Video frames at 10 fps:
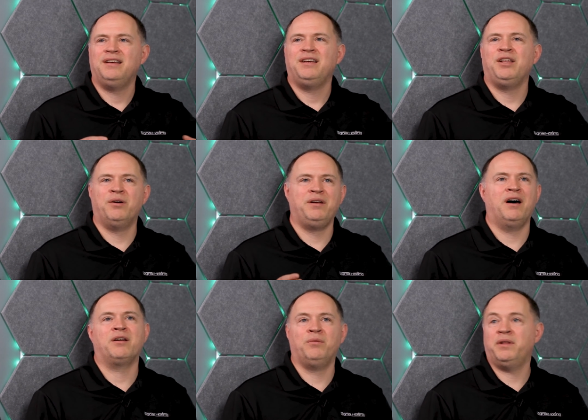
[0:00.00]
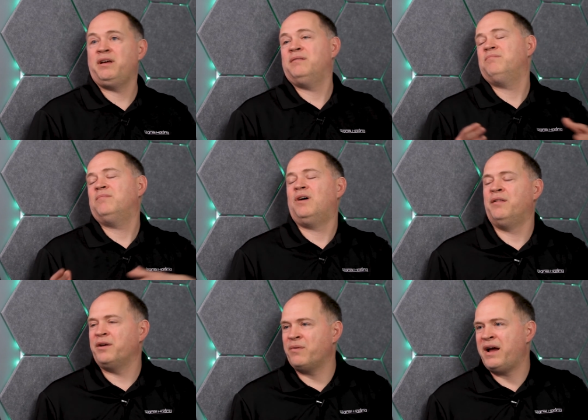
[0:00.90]
you know, not only on
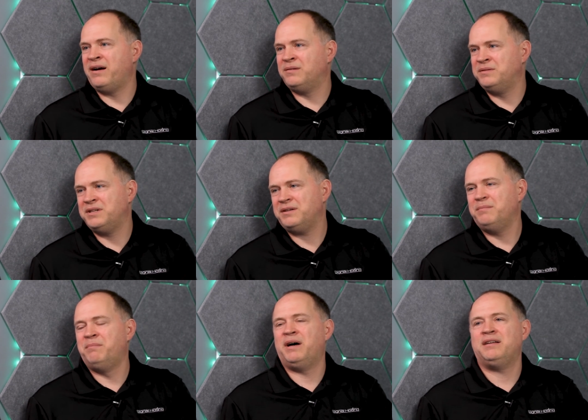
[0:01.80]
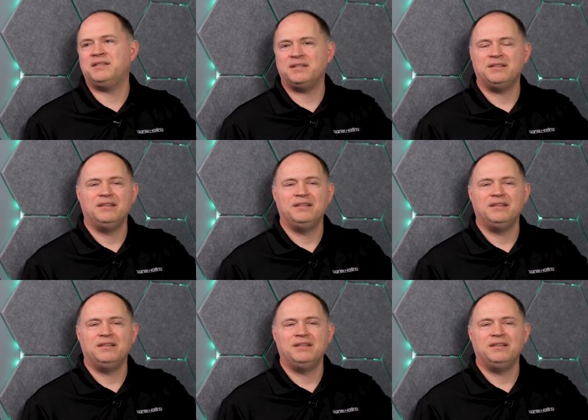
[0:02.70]
the ground, but,